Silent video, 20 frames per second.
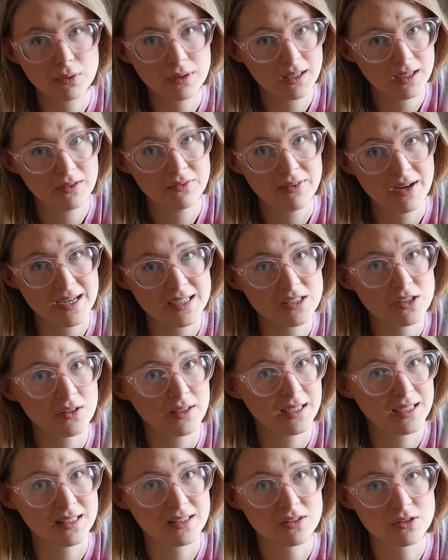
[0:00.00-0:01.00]
really fast,
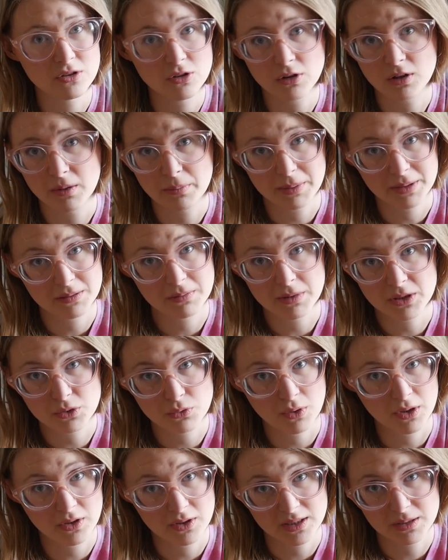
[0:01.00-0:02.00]
so they can soak up as much
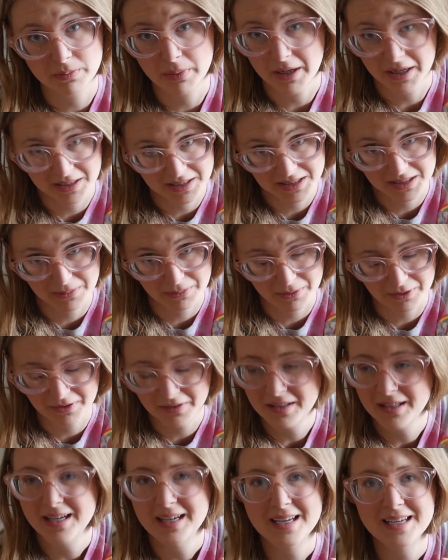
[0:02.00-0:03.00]
water as
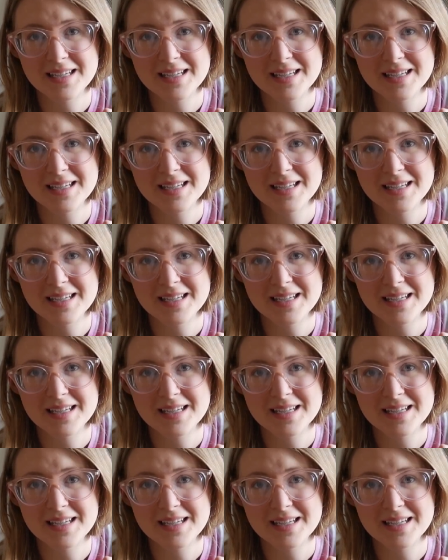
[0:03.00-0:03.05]
possible.